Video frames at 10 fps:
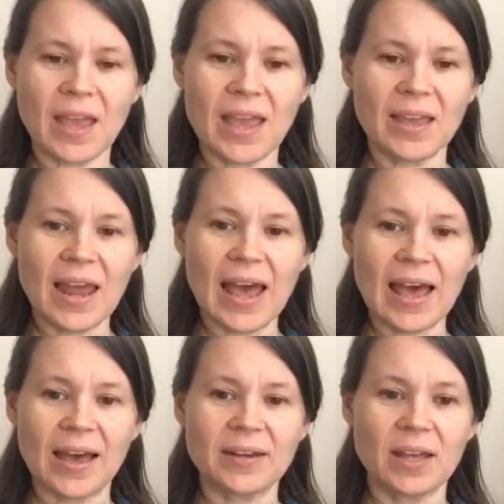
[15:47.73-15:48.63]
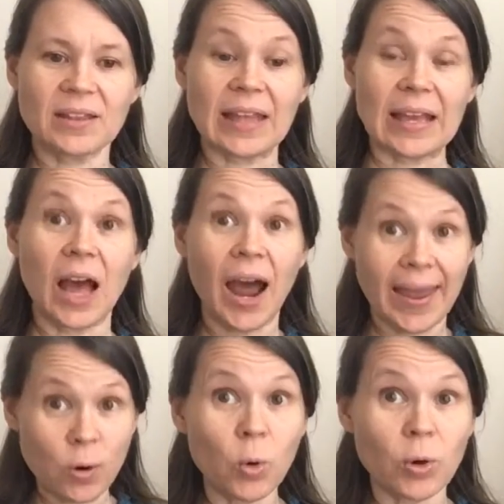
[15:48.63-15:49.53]
It had like
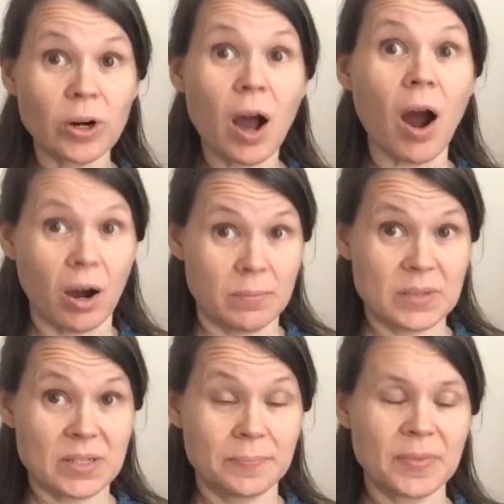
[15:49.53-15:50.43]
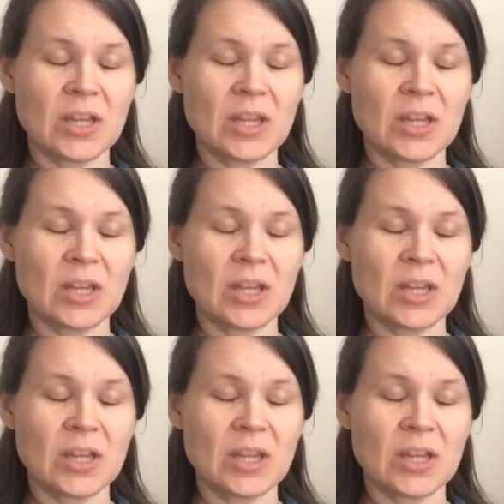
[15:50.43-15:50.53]
I-cord arms.